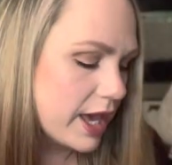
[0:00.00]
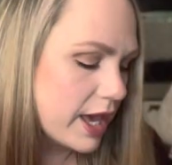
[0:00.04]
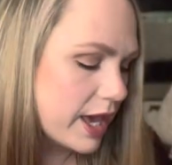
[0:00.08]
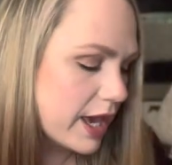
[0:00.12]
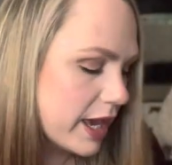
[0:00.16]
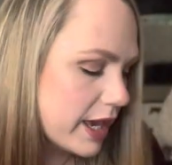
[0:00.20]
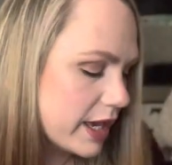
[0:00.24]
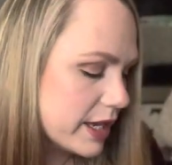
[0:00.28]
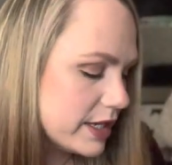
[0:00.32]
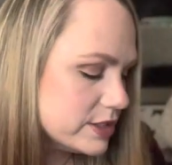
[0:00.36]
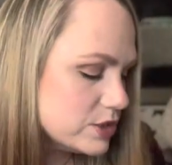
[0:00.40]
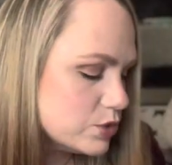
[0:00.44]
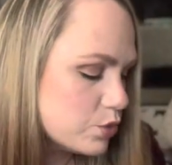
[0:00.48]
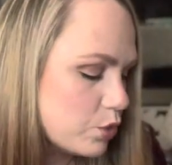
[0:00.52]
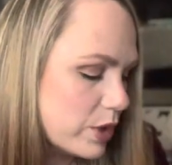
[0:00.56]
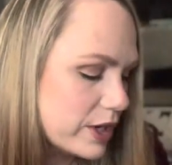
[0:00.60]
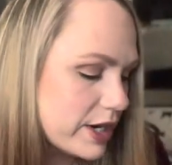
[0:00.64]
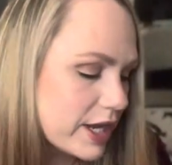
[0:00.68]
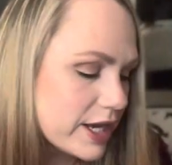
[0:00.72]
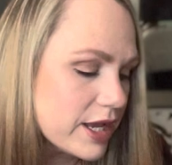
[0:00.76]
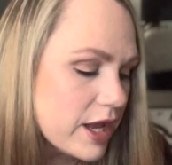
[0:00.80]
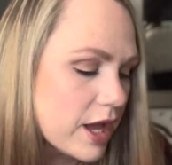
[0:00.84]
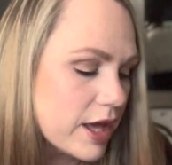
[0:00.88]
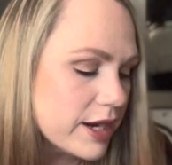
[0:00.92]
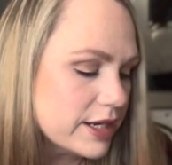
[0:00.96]
And when
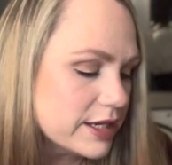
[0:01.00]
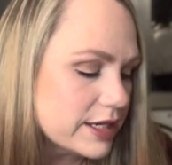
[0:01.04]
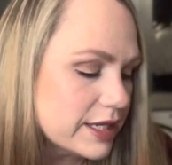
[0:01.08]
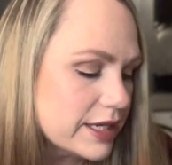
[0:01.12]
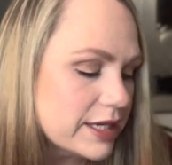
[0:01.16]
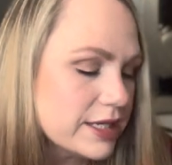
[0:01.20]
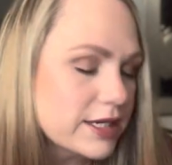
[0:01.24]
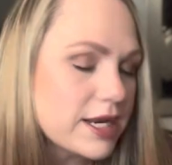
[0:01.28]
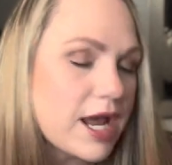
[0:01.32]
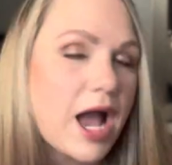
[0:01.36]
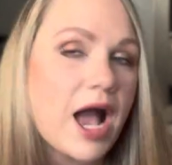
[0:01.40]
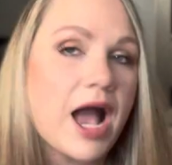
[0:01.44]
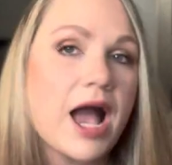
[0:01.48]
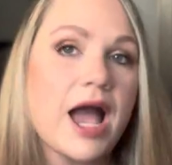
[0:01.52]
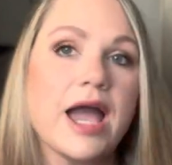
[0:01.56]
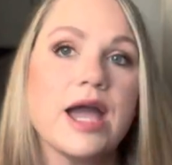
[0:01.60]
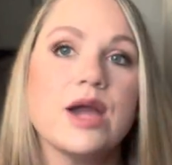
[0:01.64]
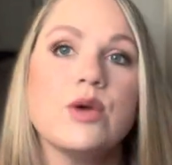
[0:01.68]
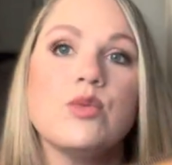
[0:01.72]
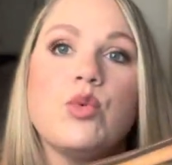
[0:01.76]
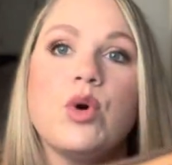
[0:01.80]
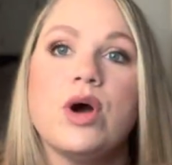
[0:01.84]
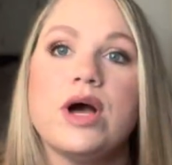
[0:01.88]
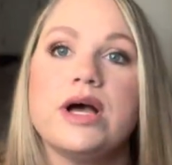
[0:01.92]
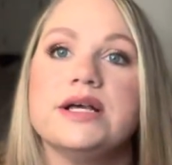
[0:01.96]
I got it in, I
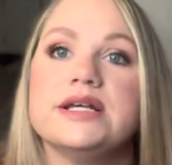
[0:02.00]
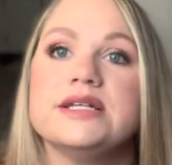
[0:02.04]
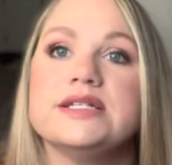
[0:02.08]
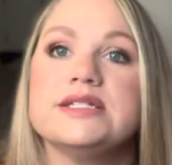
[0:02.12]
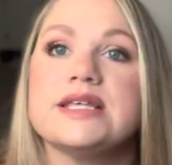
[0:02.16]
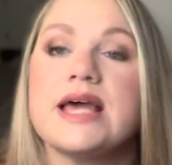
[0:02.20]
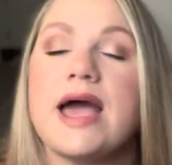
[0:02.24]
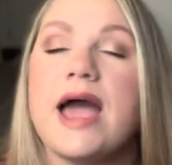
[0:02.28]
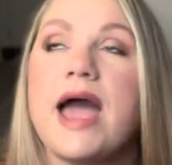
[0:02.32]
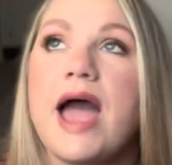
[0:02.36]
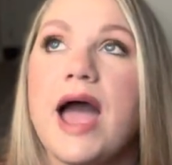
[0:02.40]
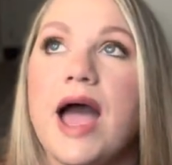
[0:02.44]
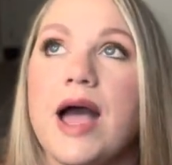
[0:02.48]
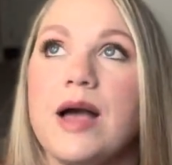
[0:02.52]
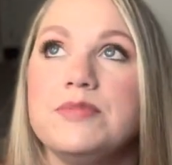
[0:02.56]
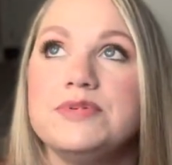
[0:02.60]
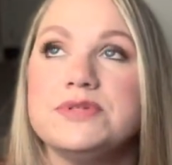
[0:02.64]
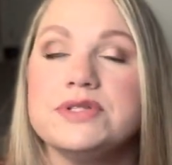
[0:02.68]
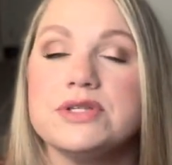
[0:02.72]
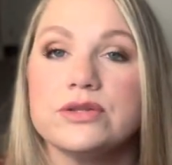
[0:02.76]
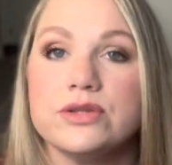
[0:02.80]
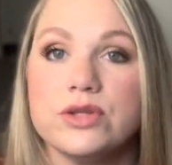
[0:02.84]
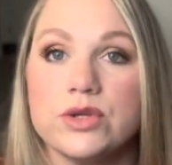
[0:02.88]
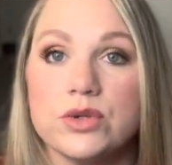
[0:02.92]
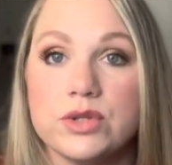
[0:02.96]
was
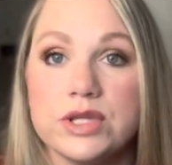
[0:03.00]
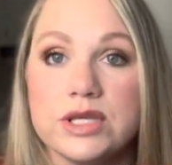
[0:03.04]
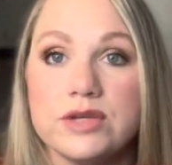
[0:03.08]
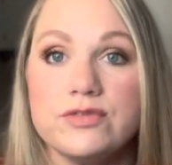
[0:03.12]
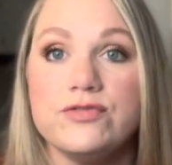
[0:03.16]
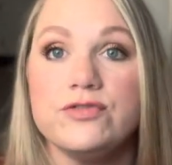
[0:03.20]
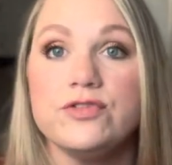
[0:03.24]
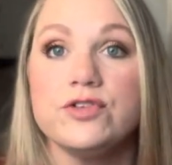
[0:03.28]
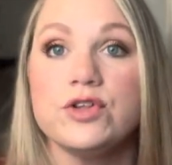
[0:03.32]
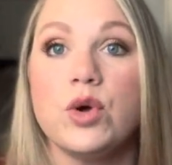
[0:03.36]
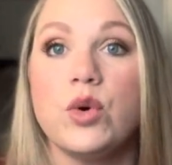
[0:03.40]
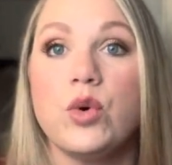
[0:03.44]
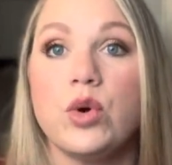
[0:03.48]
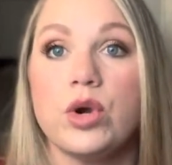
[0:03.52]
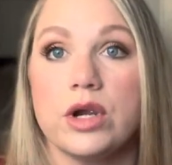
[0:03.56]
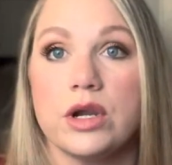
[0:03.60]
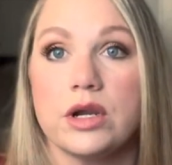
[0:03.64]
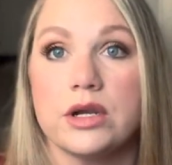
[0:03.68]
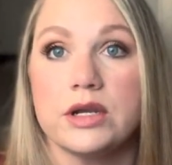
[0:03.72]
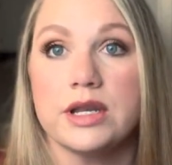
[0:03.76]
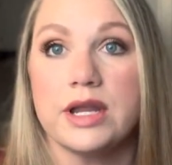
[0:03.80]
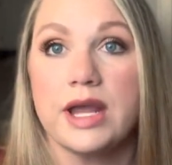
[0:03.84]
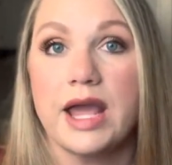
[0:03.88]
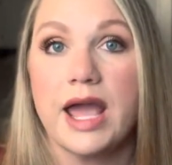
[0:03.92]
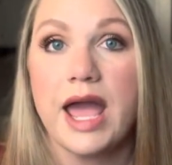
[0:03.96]
absolutely
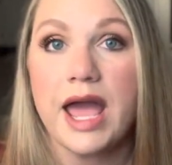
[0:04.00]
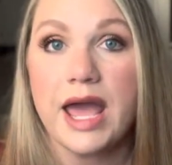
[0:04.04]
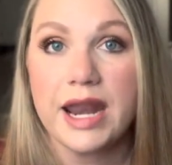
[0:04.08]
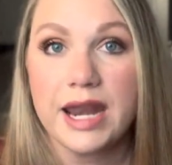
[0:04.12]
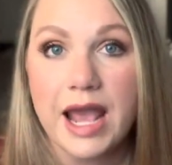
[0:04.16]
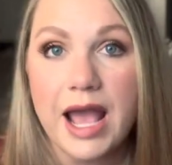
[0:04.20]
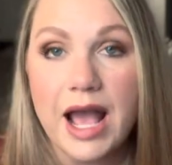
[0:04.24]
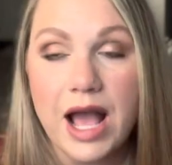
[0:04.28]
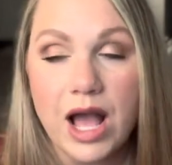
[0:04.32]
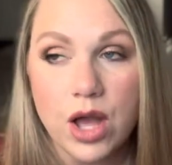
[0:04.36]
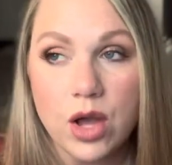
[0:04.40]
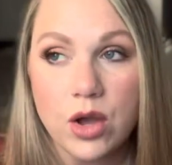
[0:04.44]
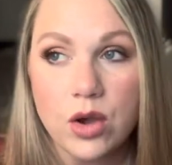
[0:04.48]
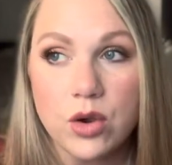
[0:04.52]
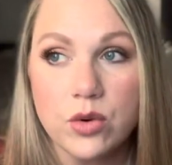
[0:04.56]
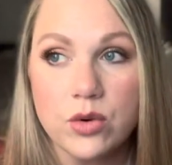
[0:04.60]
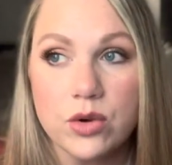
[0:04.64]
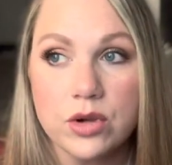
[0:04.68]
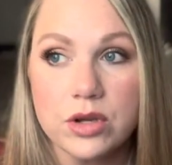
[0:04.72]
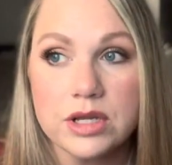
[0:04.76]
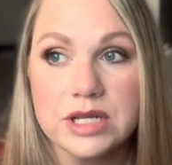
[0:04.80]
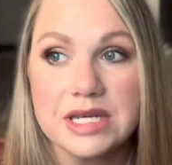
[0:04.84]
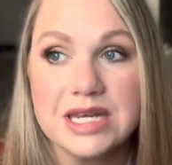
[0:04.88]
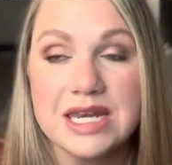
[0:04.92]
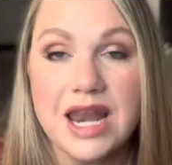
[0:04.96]
floored at
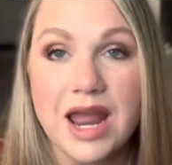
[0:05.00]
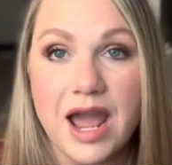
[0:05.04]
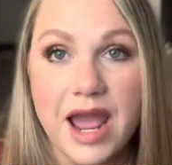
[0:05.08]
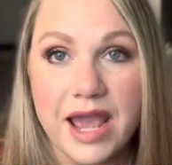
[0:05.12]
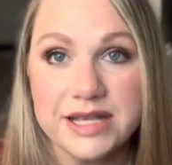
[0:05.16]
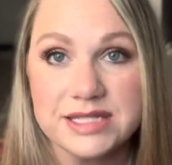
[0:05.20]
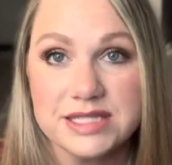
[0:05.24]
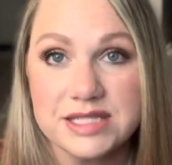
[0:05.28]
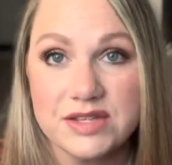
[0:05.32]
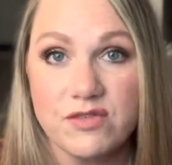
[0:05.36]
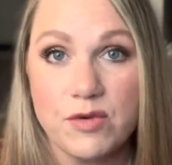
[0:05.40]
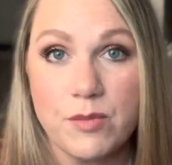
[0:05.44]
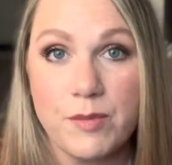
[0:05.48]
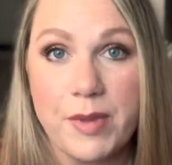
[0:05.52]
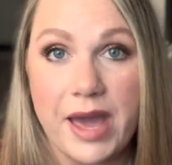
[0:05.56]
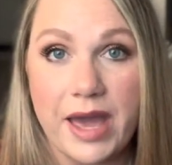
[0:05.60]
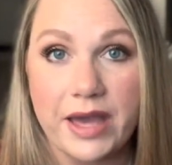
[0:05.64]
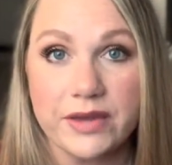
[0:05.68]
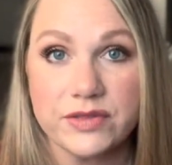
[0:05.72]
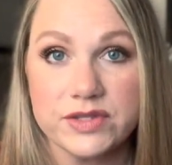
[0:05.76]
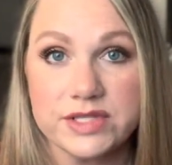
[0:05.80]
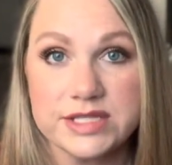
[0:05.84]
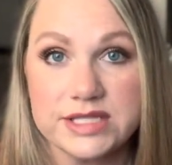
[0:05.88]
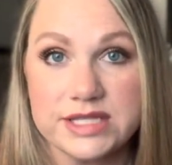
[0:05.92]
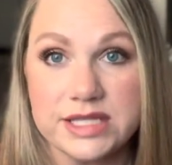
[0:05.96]
how nice of a
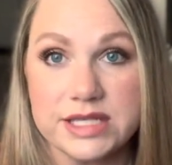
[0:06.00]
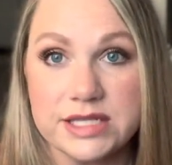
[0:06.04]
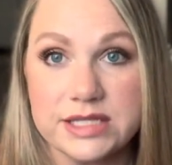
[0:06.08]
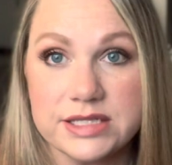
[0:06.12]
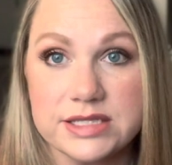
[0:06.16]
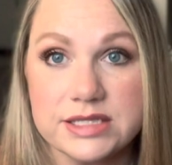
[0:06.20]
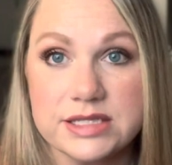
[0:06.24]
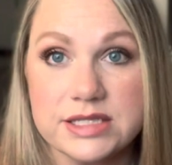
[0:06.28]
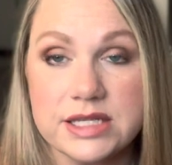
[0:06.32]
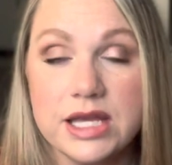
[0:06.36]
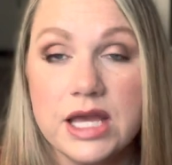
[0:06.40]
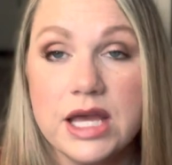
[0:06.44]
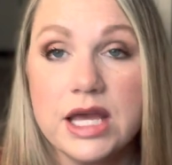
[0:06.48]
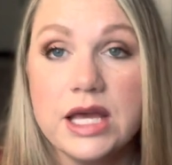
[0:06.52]
bag this is.